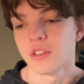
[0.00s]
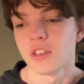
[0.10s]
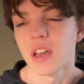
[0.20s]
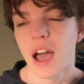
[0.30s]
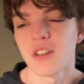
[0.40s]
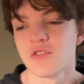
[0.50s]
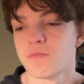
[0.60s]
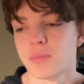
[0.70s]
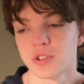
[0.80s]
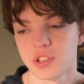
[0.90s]
how you
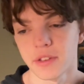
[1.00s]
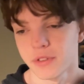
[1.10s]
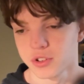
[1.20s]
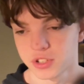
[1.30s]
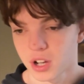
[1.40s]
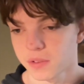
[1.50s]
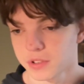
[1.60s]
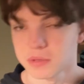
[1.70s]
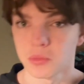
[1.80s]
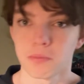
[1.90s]
perceive yourself
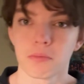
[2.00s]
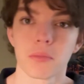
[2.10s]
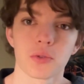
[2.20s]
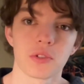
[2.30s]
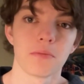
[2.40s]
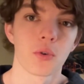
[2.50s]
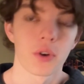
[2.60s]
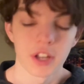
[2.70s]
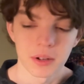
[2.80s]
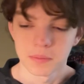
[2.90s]
is most
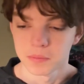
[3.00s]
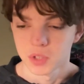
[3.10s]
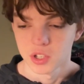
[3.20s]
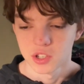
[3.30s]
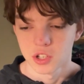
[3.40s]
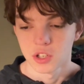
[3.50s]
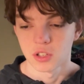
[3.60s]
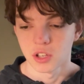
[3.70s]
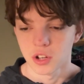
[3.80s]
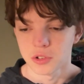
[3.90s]
important.
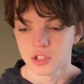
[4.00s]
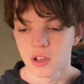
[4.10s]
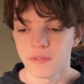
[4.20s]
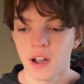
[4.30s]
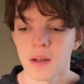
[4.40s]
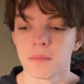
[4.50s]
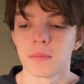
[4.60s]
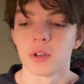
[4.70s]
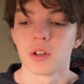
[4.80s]
You know, so if I'm